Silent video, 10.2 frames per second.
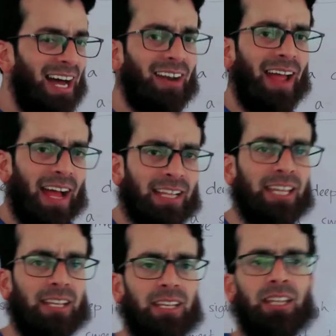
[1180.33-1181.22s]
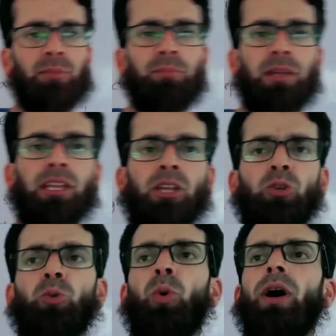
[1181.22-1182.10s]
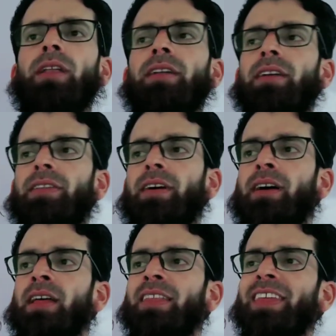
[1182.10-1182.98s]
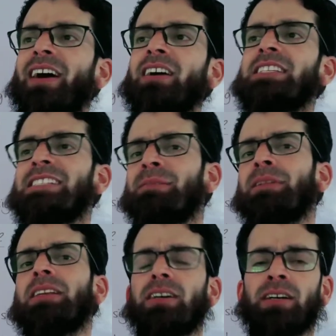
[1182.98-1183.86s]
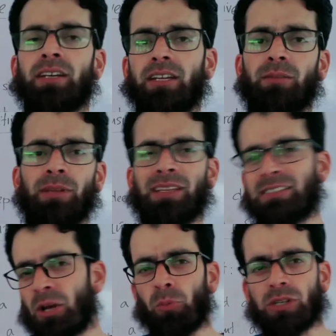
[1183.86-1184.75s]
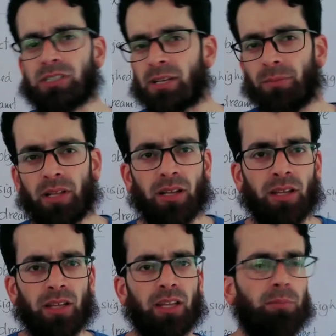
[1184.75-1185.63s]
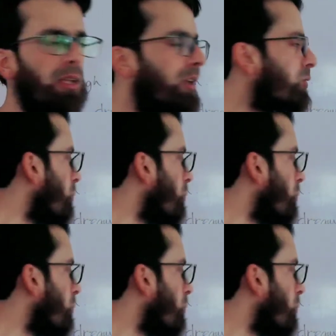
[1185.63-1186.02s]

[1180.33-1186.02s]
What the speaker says: are akin in meaning to one another. They are similar in meaning, somewhat similar in meaning